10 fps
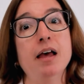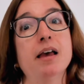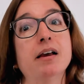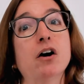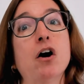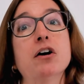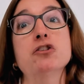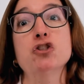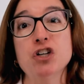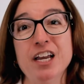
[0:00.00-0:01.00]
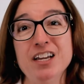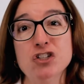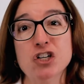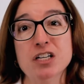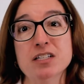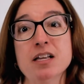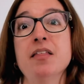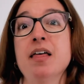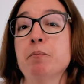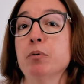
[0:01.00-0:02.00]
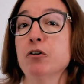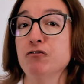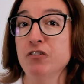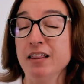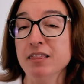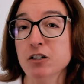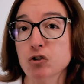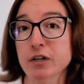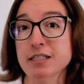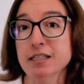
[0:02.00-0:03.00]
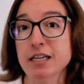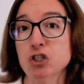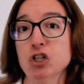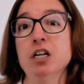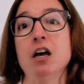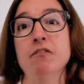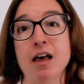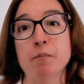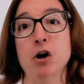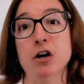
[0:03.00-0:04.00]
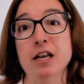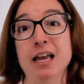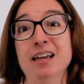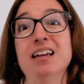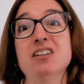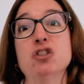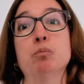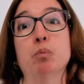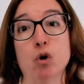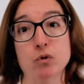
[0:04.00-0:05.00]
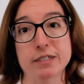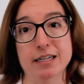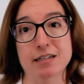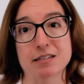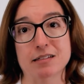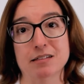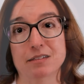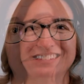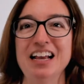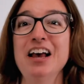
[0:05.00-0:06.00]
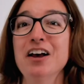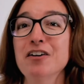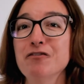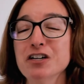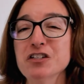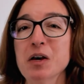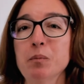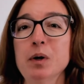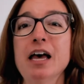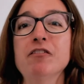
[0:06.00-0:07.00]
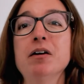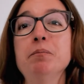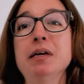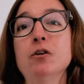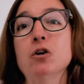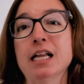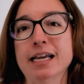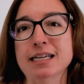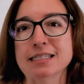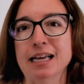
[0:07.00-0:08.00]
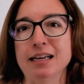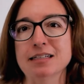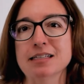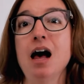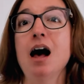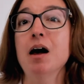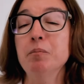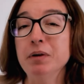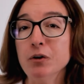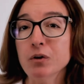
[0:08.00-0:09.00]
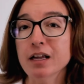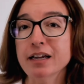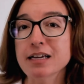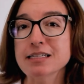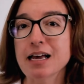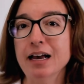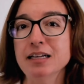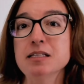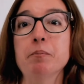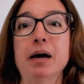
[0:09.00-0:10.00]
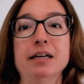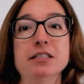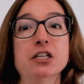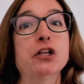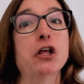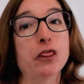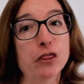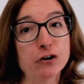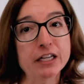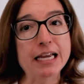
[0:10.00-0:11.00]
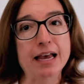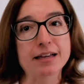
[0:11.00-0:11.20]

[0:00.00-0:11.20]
and cause changes that prevent the translation of mRNA into proteins. First up, we have aminoglycosides. Aminoglycosides bind to the 30S